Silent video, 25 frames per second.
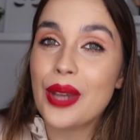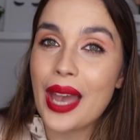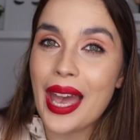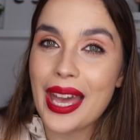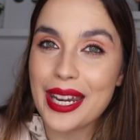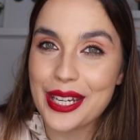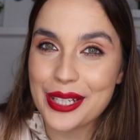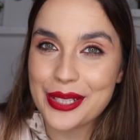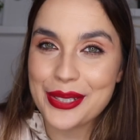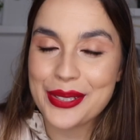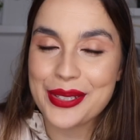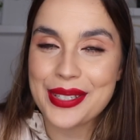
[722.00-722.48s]
you
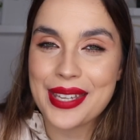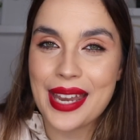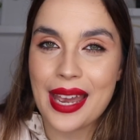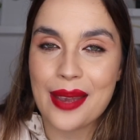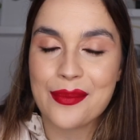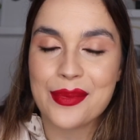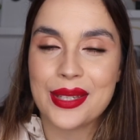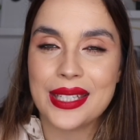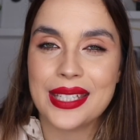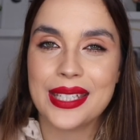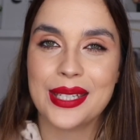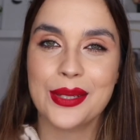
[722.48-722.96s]
had a good
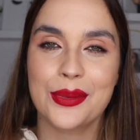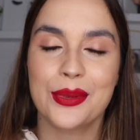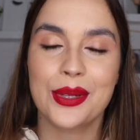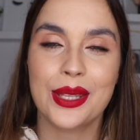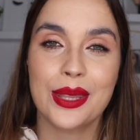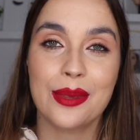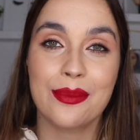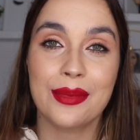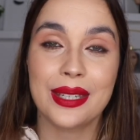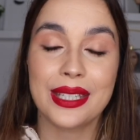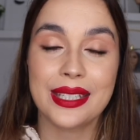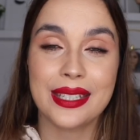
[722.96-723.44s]
time in here
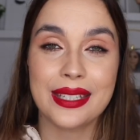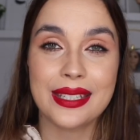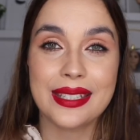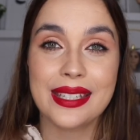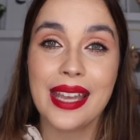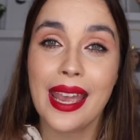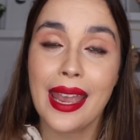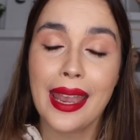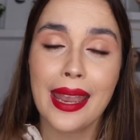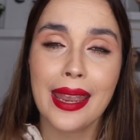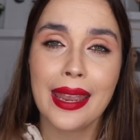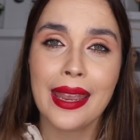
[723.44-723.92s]
with me
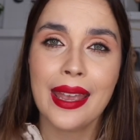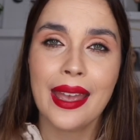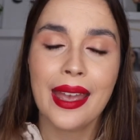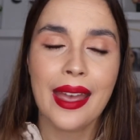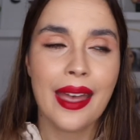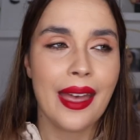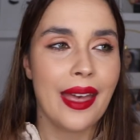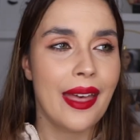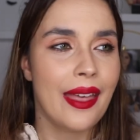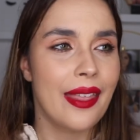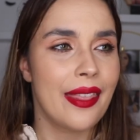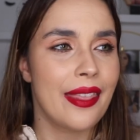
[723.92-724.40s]
today,
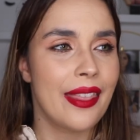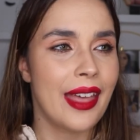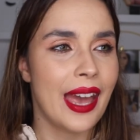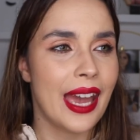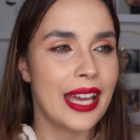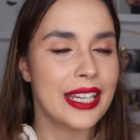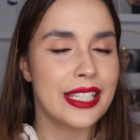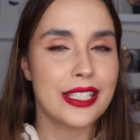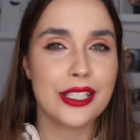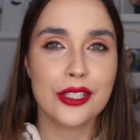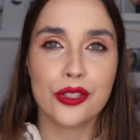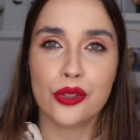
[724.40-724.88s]

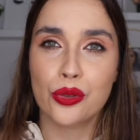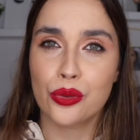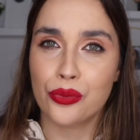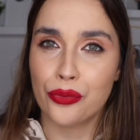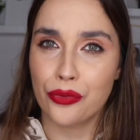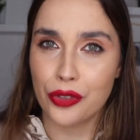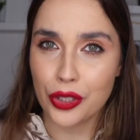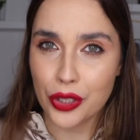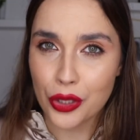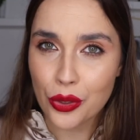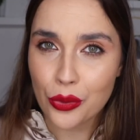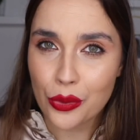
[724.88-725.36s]
that this
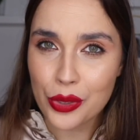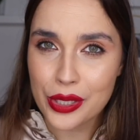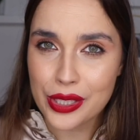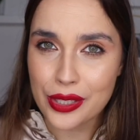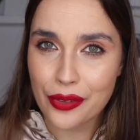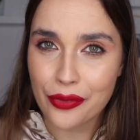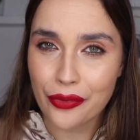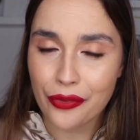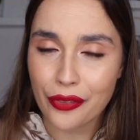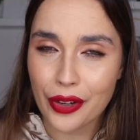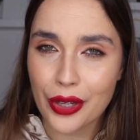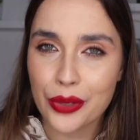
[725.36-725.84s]
video was
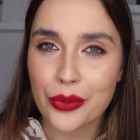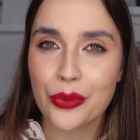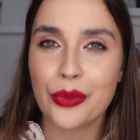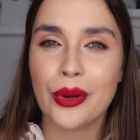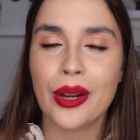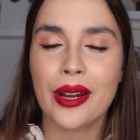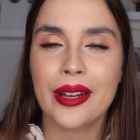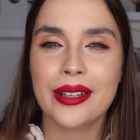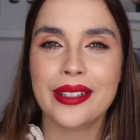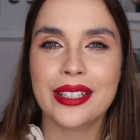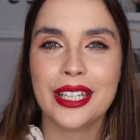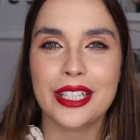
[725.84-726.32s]
a fun
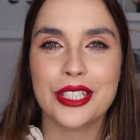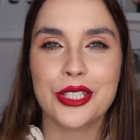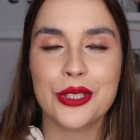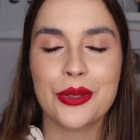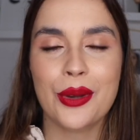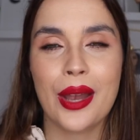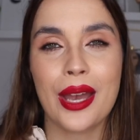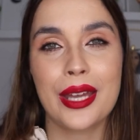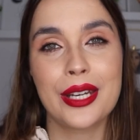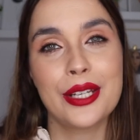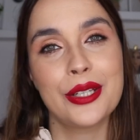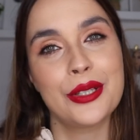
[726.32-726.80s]
one, that
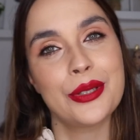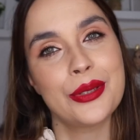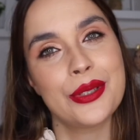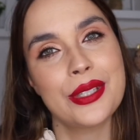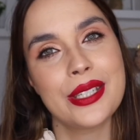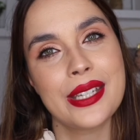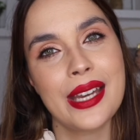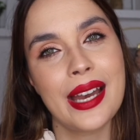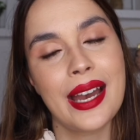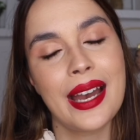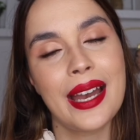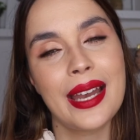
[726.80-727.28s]
you had a good
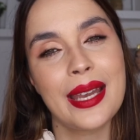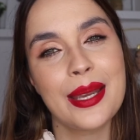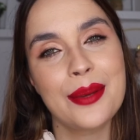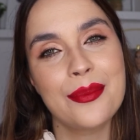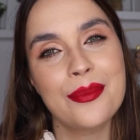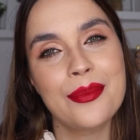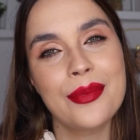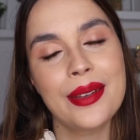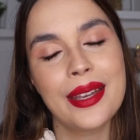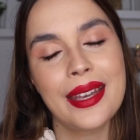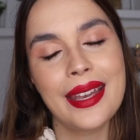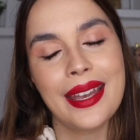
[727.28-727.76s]

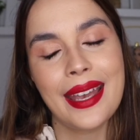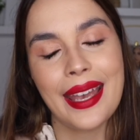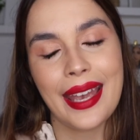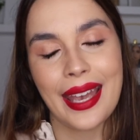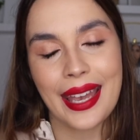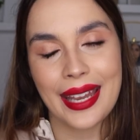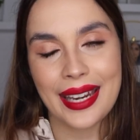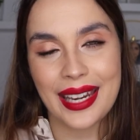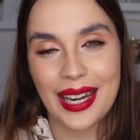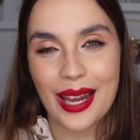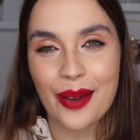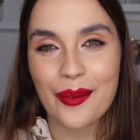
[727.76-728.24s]
time,
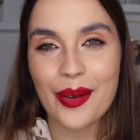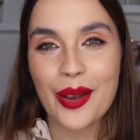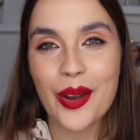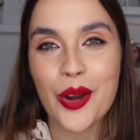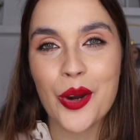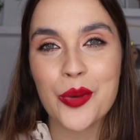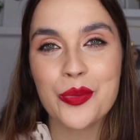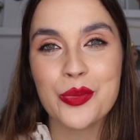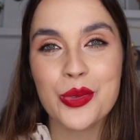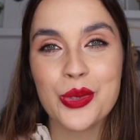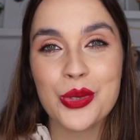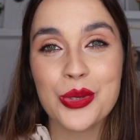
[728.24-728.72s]
and now I
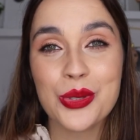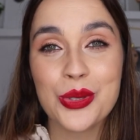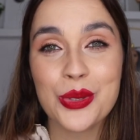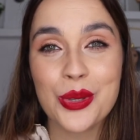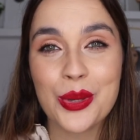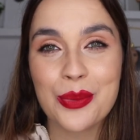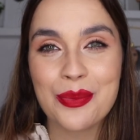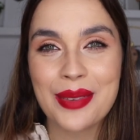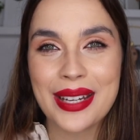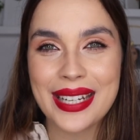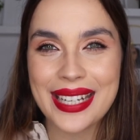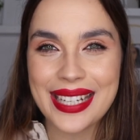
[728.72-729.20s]
hope to see
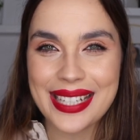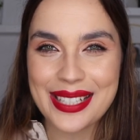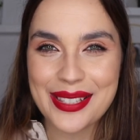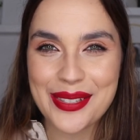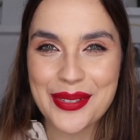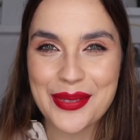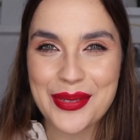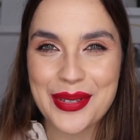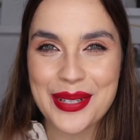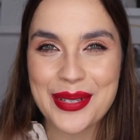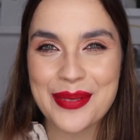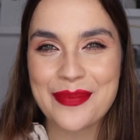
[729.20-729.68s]
you on my
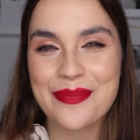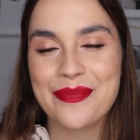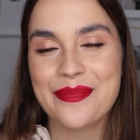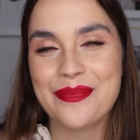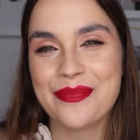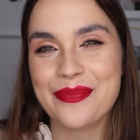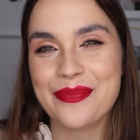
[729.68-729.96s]
next one.